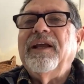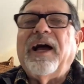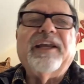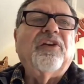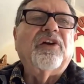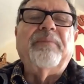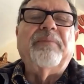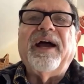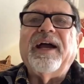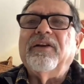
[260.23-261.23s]
I can look
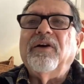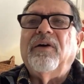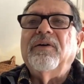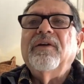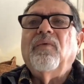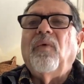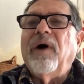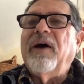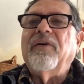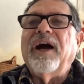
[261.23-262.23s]
back and go,
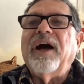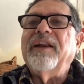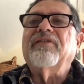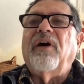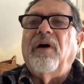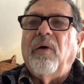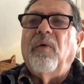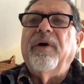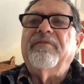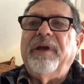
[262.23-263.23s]
"Wow, God has
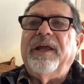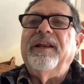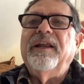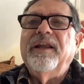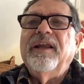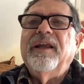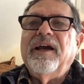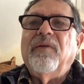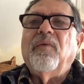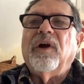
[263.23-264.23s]
always been
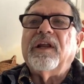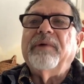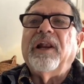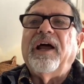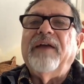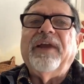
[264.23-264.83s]
at work in my life."